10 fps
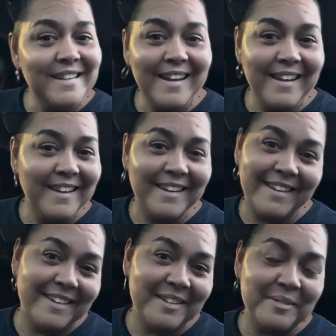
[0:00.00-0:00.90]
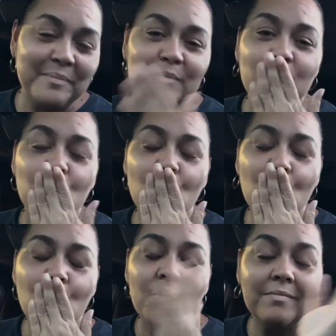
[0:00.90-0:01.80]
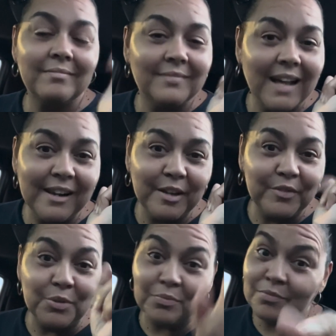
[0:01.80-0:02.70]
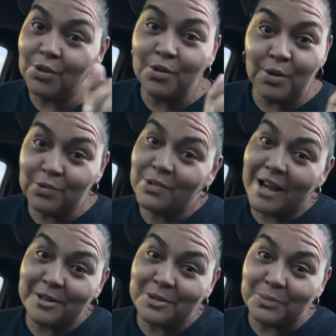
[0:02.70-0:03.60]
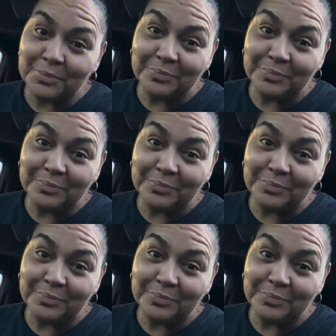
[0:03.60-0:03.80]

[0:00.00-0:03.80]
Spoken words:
day. I love you. You know what you gotta do.